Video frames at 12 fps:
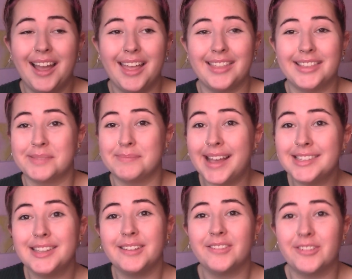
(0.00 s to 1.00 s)
Uh, this
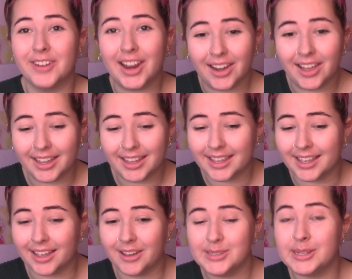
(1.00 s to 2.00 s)
massive ring light,
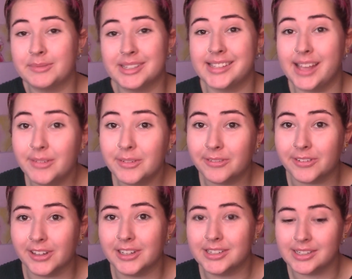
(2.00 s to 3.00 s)
it goes up to seven
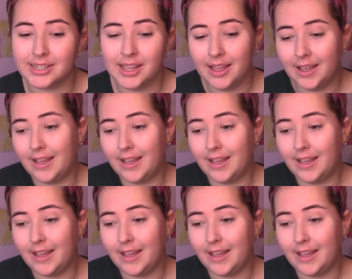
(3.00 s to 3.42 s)
foot.